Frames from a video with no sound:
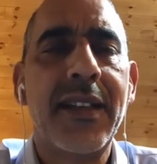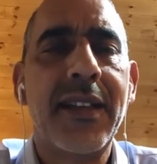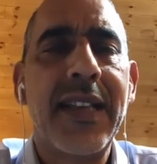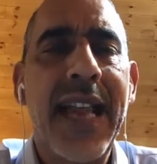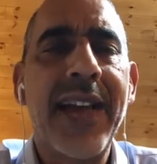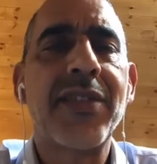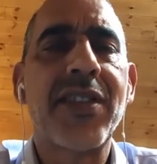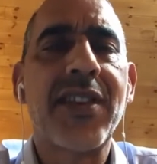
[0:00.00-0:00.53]

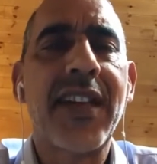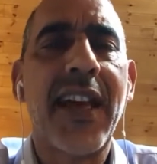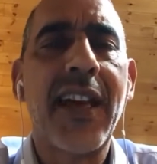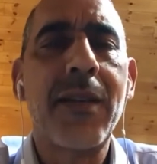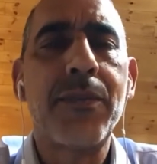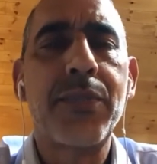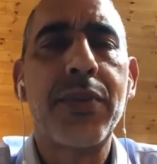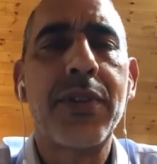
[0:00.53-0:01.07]

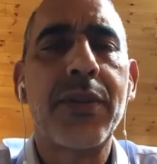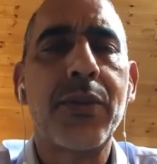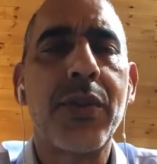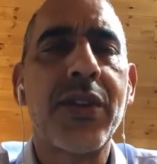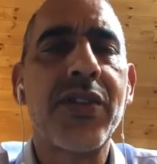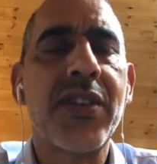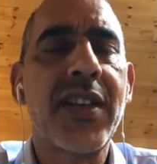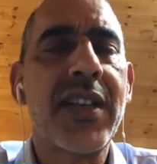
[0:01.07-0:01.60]
landscape,
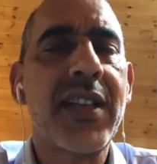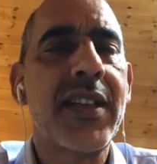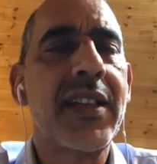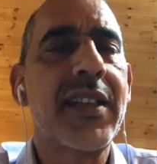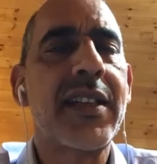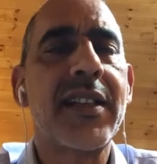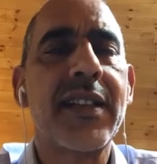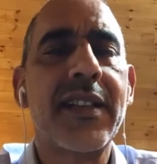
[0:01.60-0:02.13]
we're
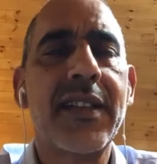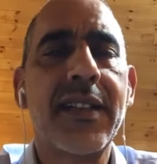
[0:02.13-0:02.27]
seeing